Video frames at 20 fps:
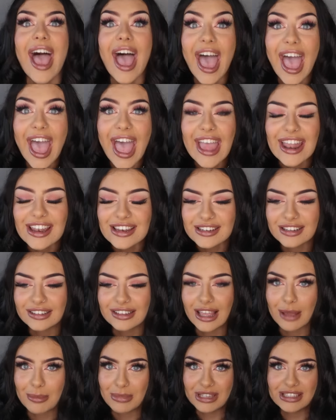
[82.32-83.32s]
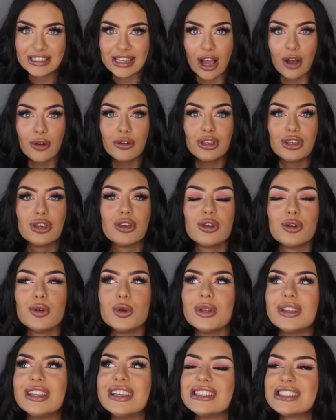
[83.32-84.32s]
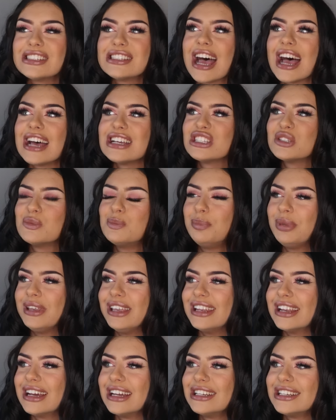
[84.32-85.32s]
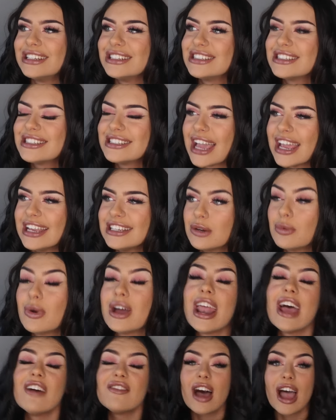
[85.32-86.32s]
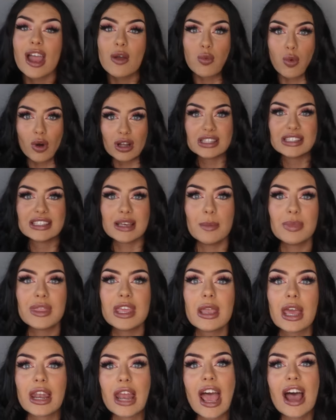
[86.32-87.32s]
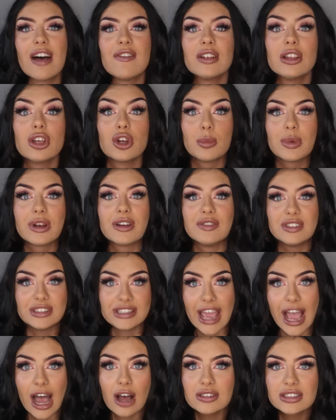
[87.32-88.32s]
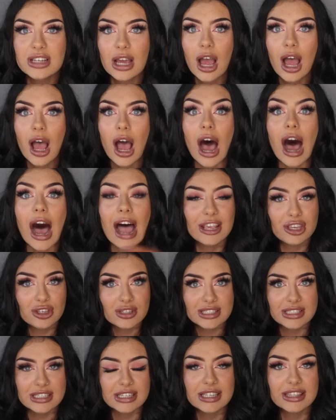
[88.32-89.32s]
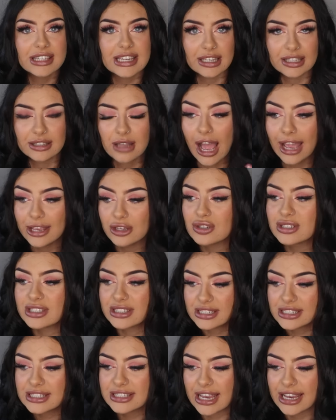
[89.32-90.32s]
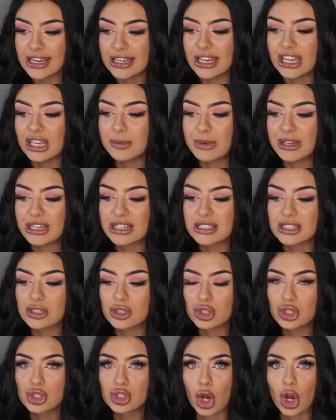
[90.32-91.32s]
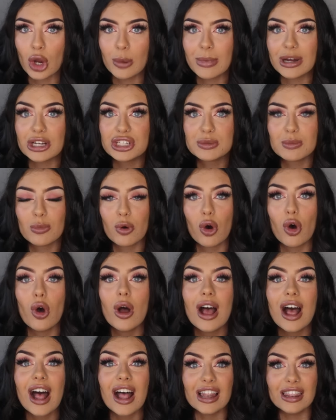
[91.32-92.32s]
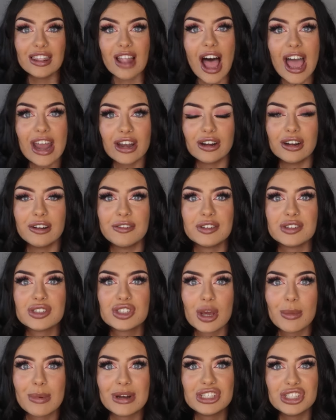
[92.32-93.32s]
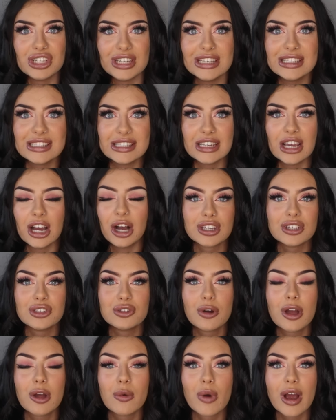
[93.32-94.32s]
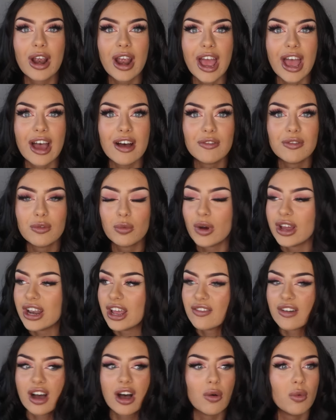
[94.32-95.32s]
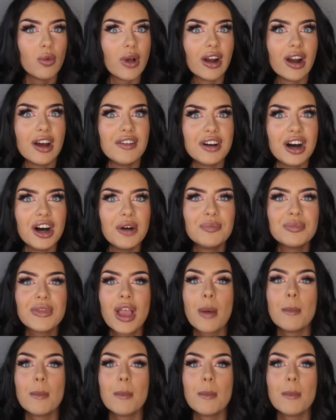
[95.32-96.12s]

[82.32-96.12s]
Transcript: And let me tell you, this has been an insane, whenever I want something and I have a little bit of doubt, I use this I use this technique because it's so much more lighter. It feels so much easier. You can do it wherever, uh, whenever, wherever.